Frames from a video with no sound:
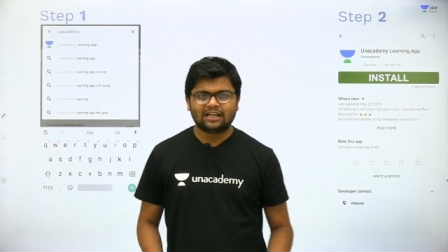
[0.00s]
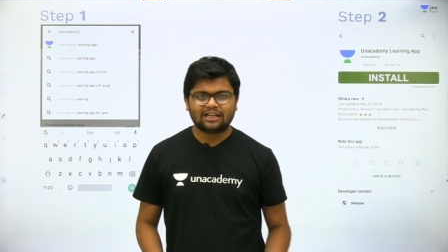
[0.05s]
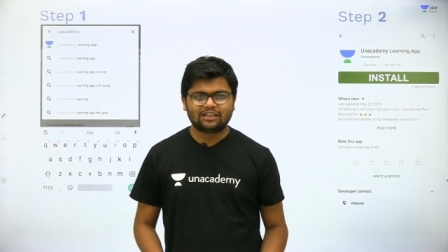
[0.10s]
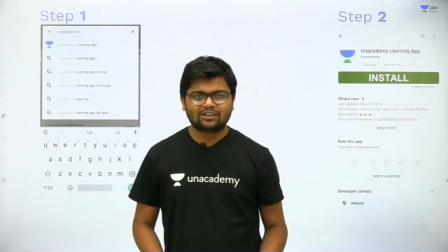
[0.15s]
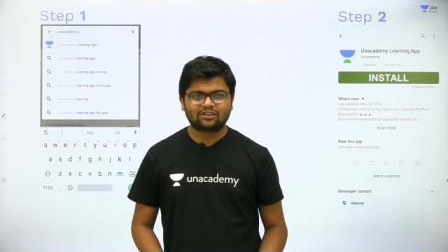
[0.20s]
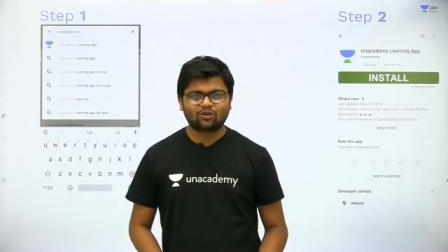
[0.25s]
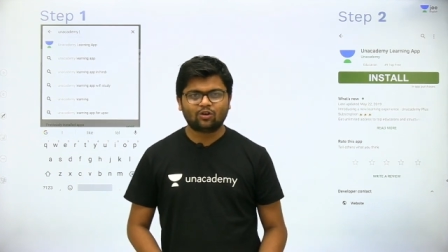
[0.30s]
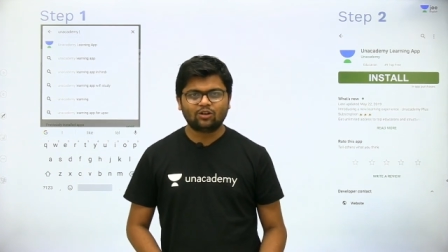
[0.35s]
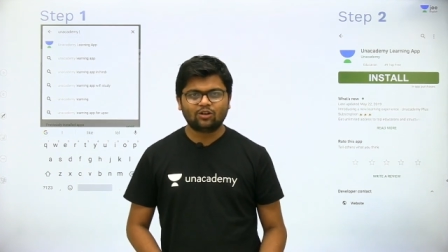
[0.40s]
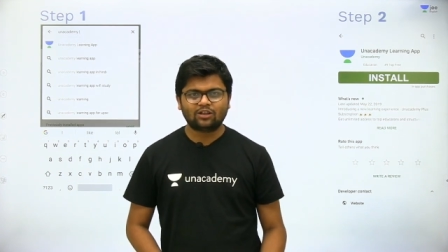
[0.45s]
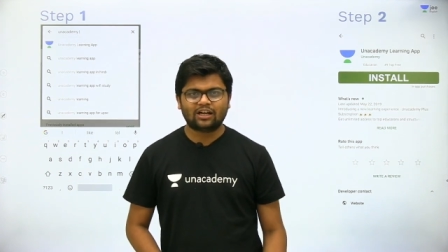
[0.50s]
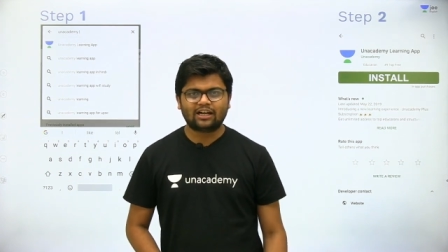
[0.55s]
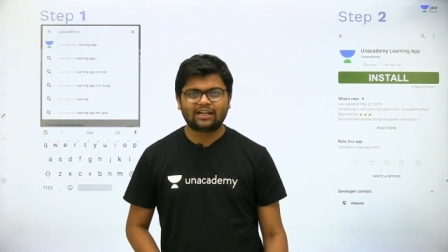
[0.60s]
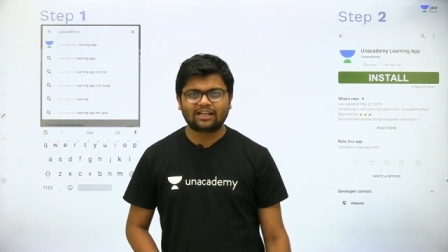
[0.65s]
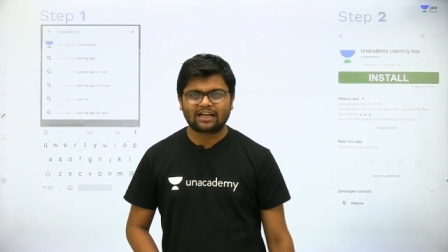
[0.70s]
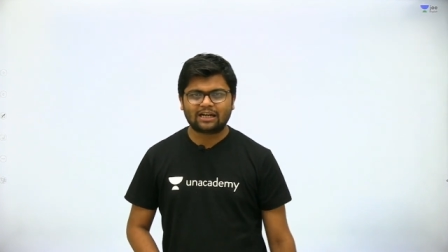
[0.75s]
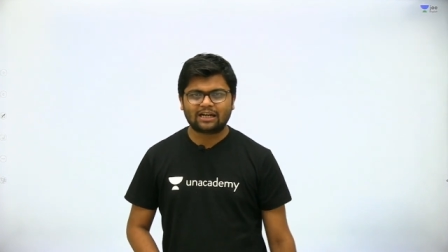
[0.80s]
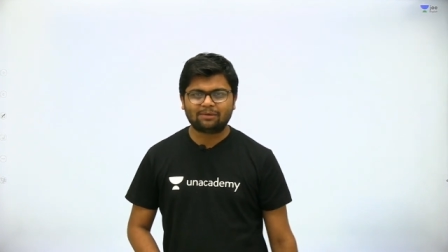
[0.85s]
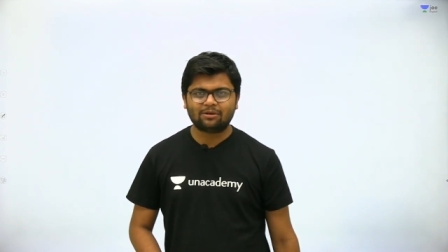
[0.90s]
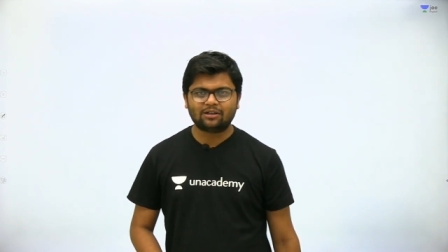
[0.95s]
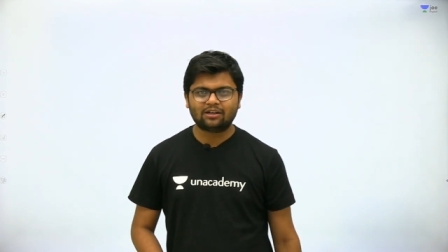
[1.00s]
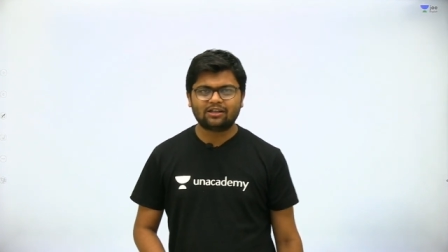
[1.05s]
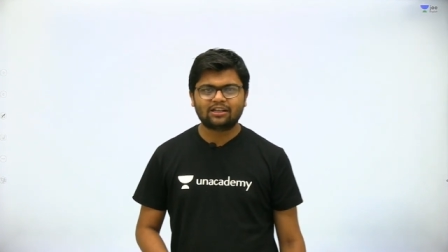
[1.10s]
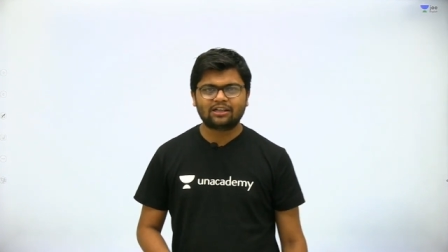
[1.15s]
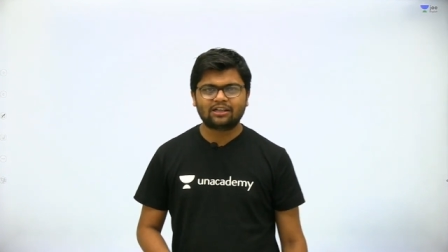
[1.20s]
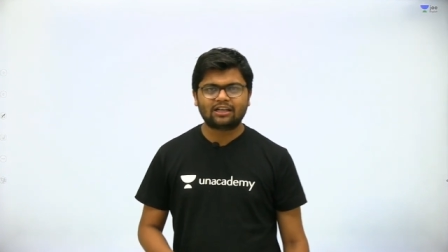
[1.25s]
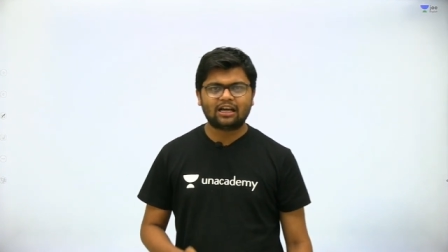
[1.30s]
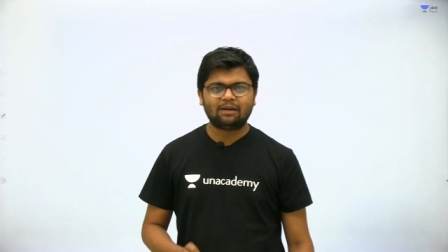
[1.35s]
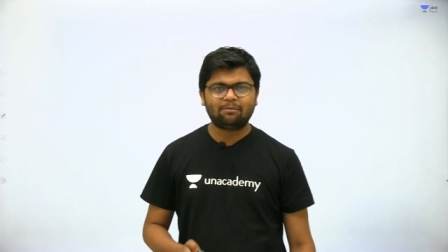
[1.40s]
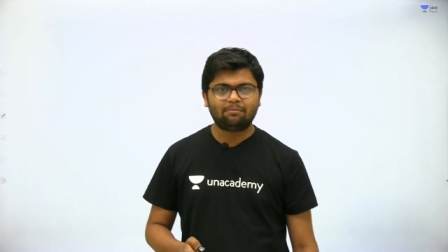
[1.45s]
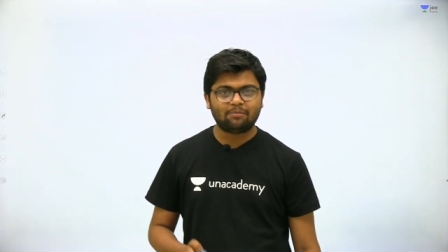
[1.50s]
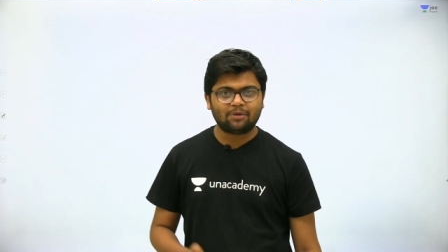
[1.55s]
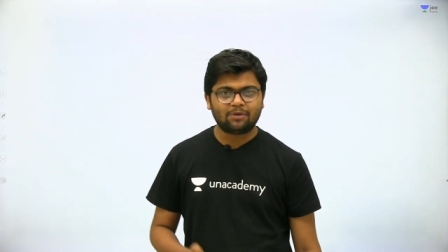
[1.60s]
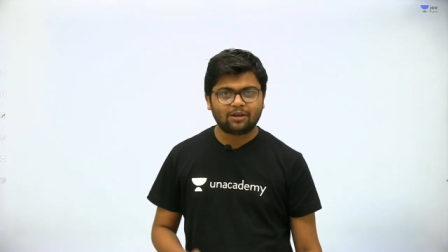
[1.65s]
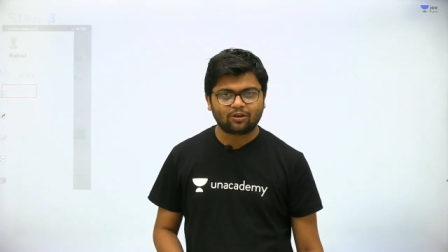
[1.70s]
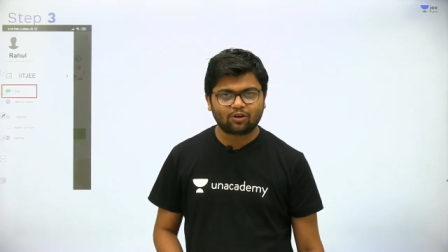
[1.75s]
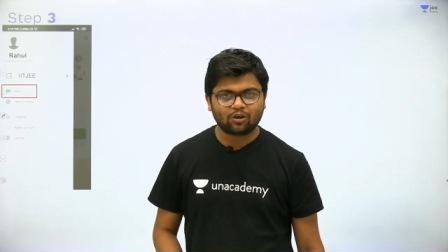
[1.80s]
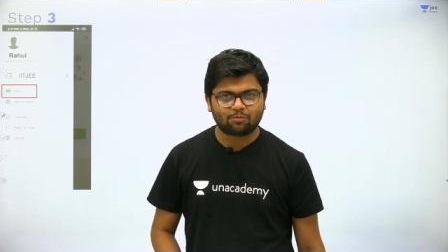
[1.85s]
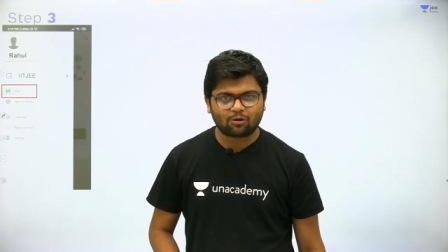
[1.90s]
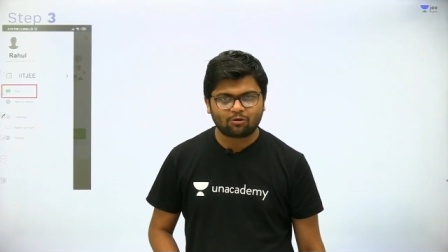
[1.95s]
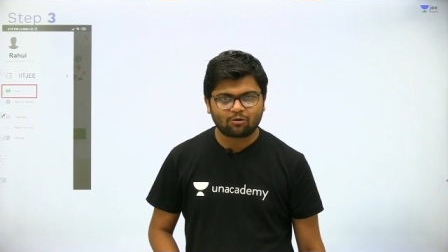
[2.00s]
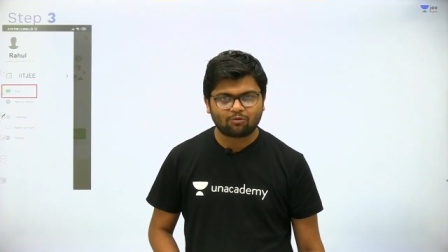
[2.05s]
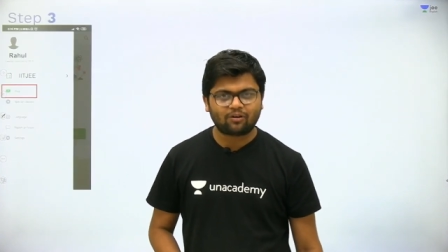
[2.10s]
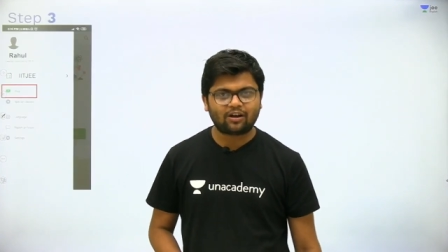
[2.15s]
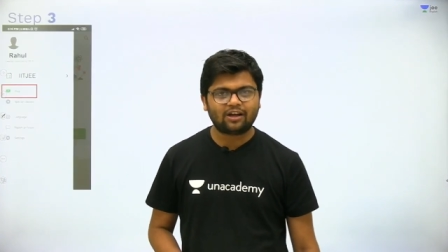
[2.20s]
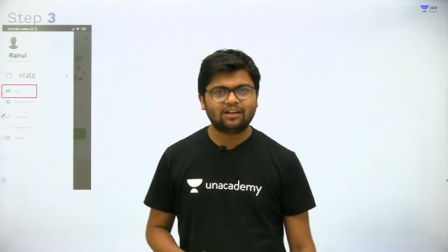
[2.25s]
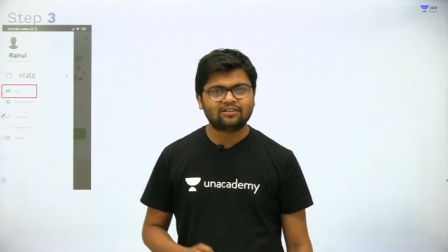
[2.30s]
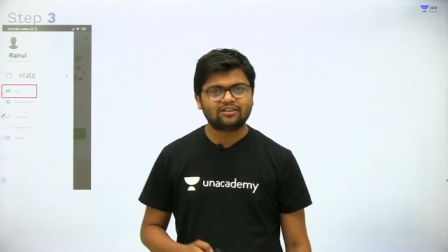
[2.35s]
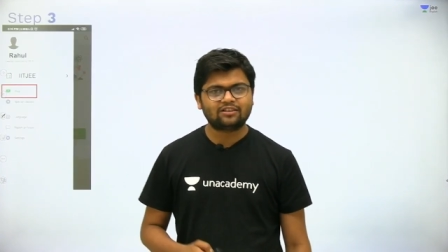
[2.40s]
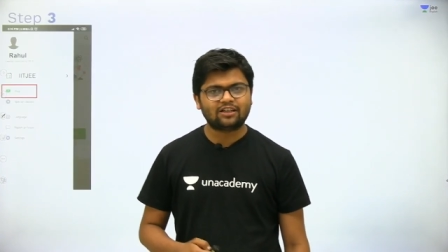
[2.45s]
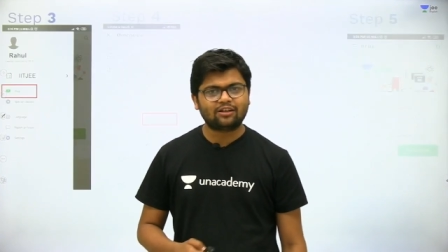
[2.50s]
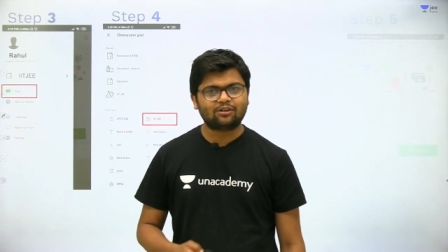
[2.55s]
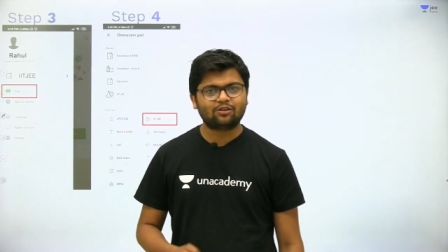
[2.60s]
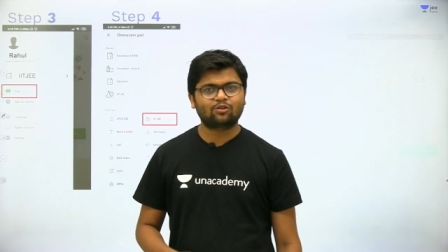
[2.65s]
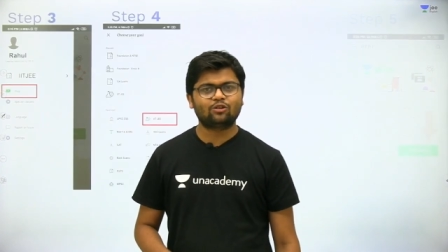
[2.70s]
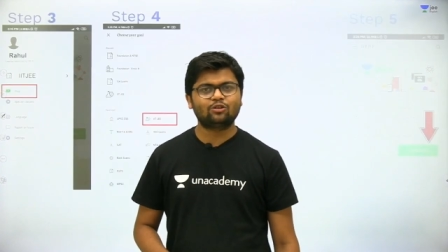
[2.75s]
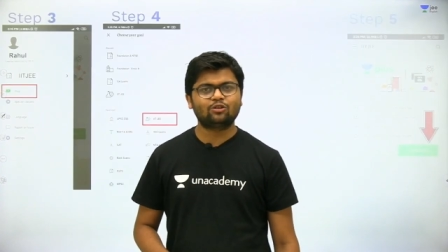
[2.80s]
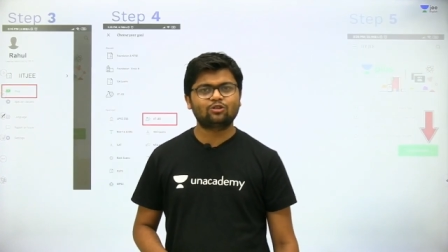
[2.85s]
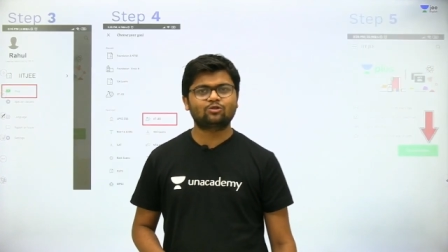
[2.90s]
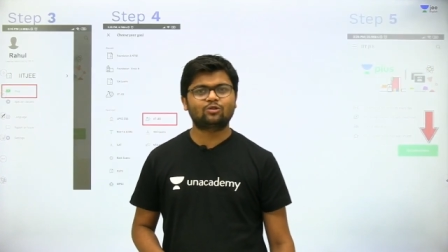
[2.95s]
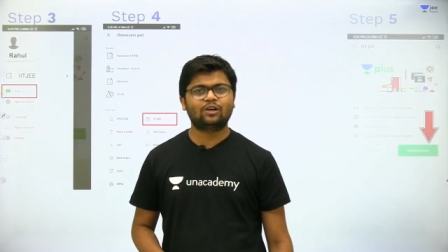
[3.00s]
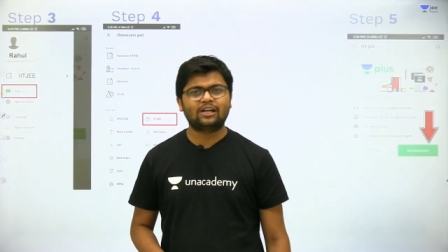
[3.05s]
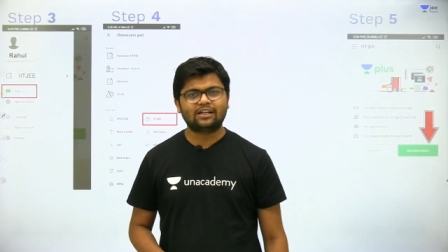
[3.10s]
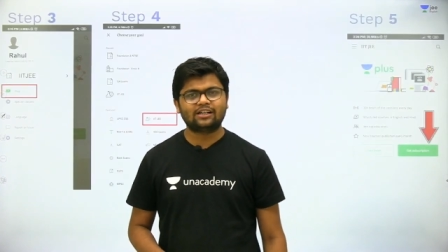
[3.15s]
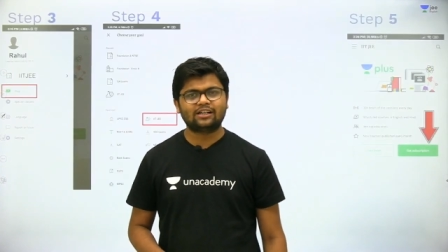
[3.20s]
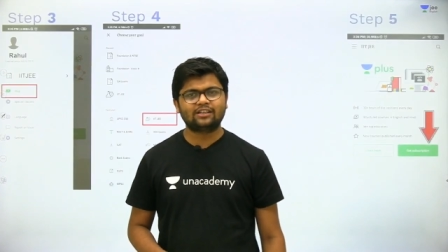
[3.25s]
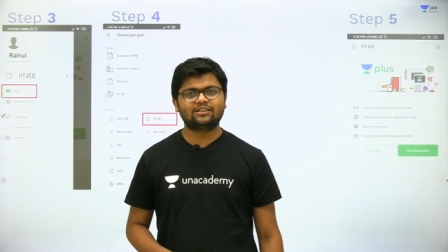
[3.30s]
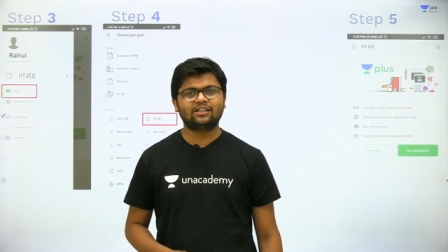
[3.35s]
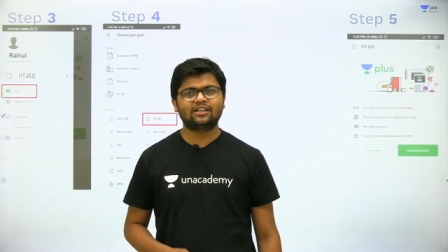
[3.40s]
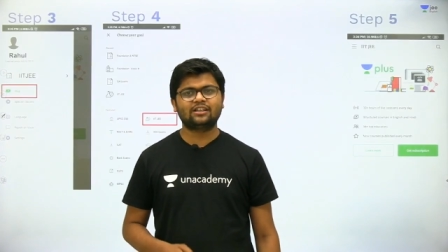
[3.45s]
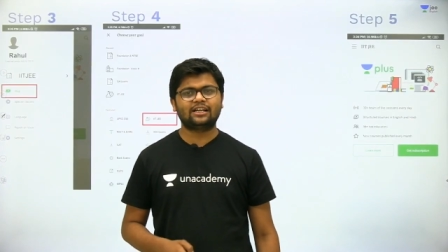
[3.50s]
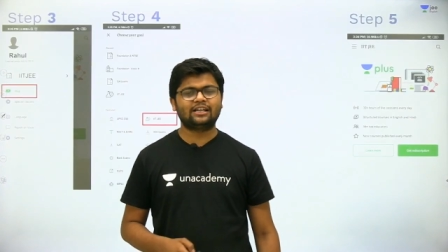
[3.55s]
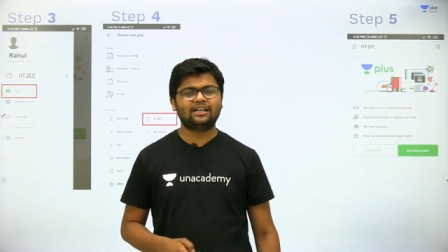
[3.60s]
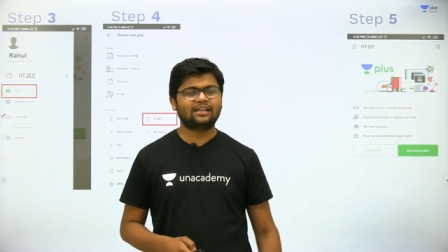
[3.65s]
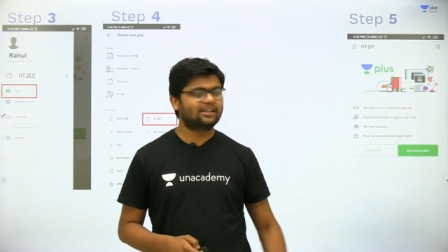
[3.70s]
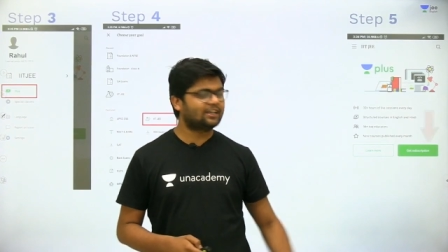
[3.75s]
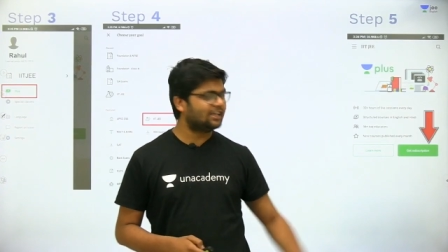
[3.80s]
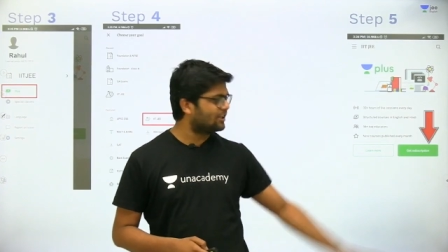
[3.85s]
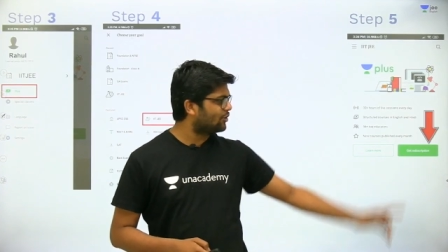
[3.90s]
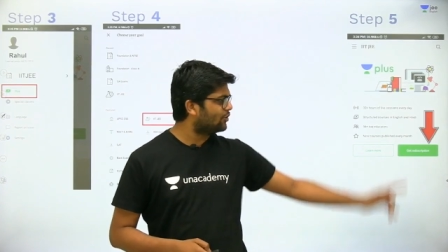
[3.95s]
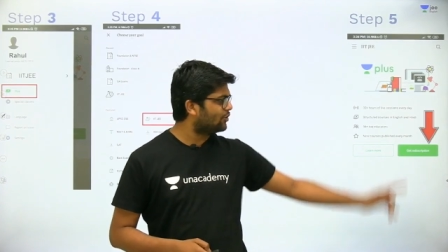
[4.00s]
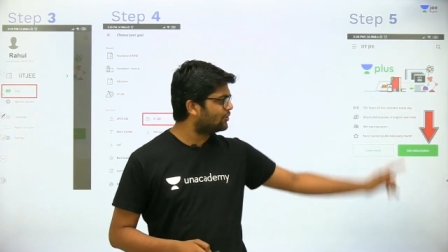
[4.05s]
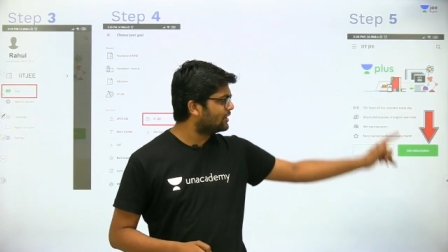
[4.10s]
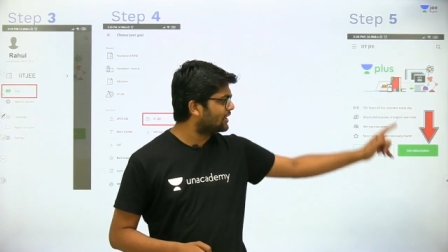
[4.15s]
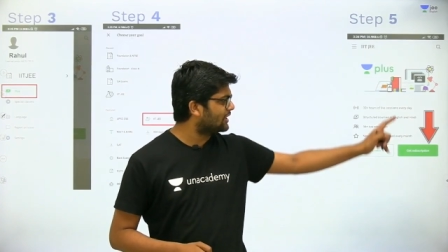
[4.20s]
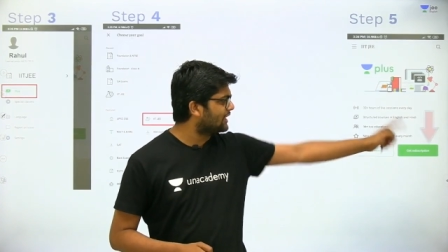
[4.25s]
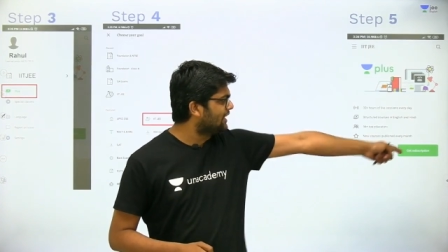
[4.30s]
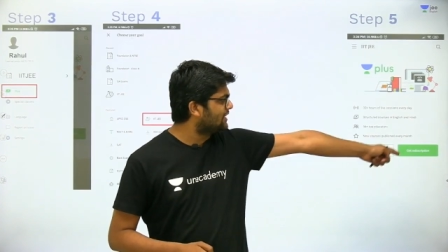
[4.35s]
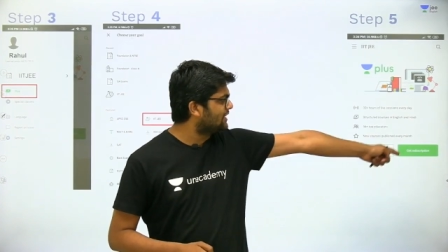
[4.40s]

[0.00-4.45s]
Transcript: Install the Unacademy Learning app, make your profile, set your goals to I I T J E E and click on the